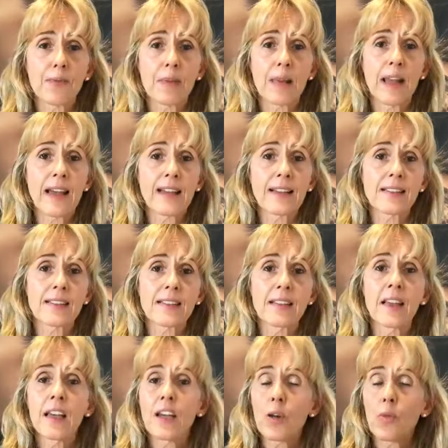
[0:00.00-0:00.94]
place.
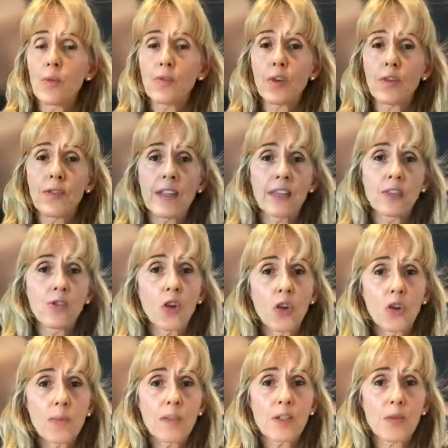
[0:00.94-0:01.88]
We've got the
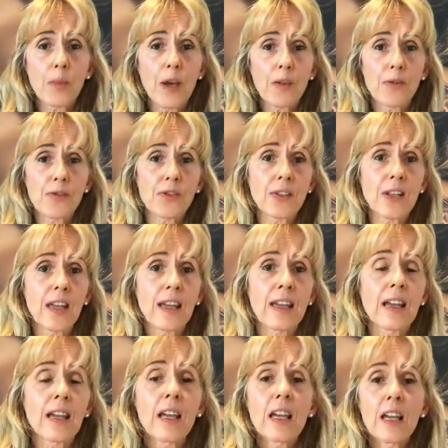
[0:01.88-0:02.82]
anonymous
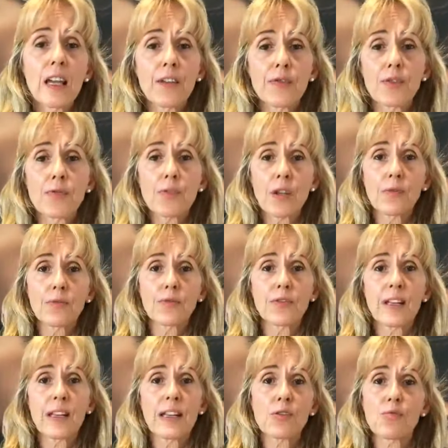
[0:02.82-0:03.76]
posting. If you don't
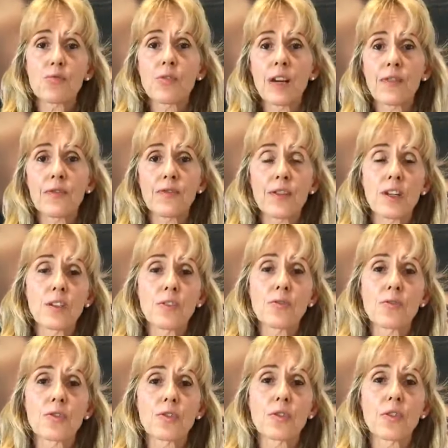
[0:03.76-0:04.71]
feel it's right for
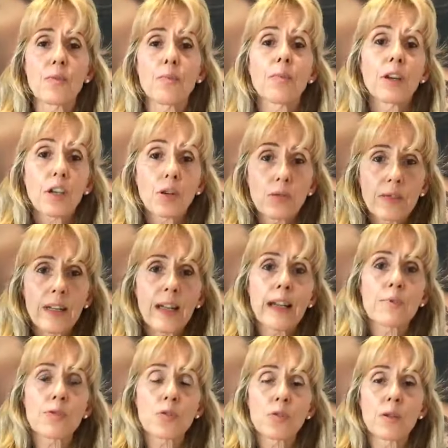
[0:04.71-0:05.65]
you to put your
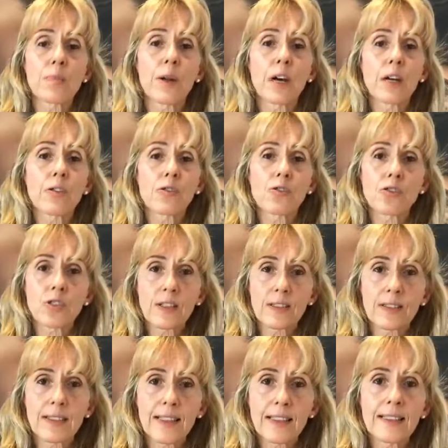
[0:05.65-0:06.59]
name to a post,
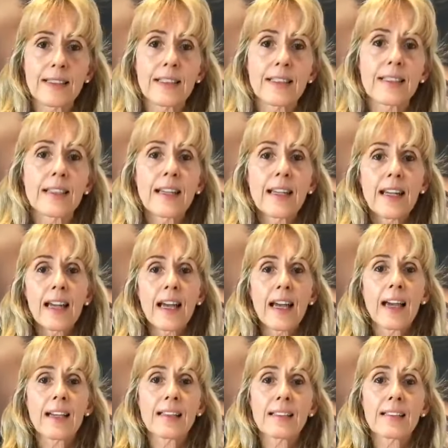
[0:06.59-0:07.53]
just send it
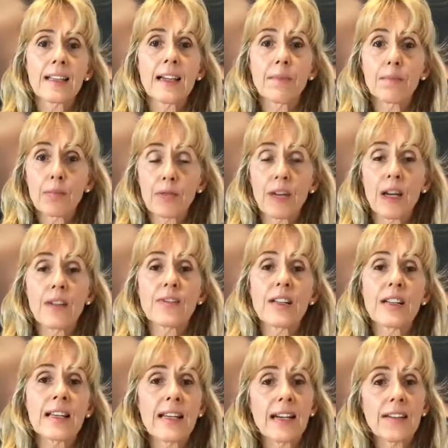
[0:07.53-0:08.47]
into
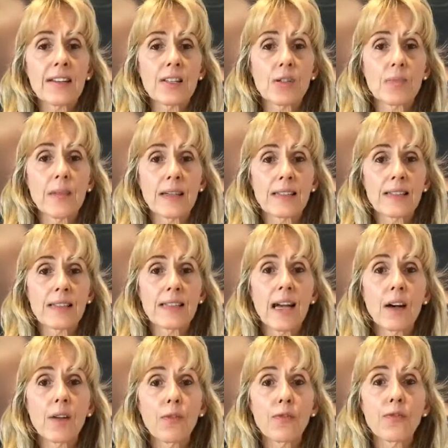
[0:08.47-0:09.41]
privately, either to
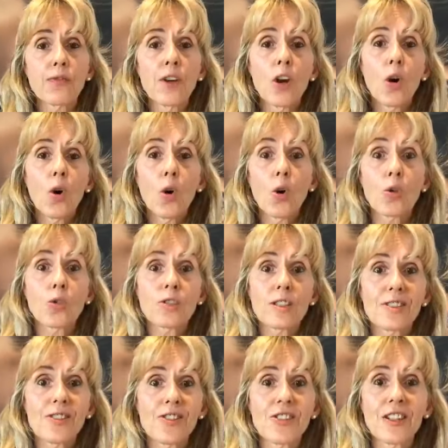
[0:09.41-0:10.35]
myself or
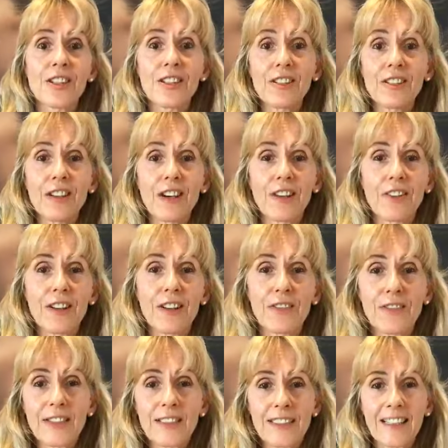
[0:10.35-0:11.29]
to Jill, our other
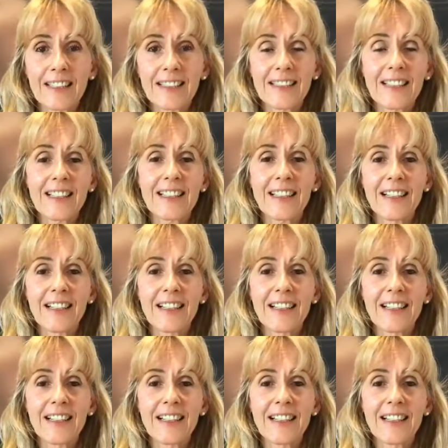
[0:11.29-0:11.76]
fantastic